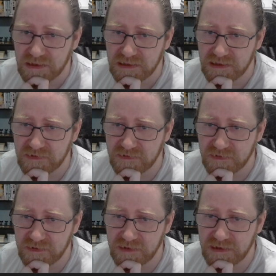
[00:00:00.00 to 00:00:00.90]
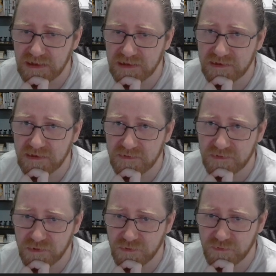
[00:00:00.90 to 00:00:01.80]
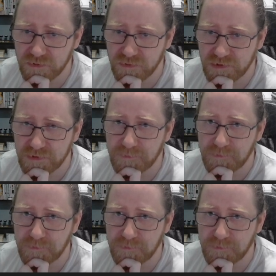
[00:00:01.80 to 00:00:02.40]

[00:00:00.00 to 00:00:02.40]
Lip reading: Let's take Elekid over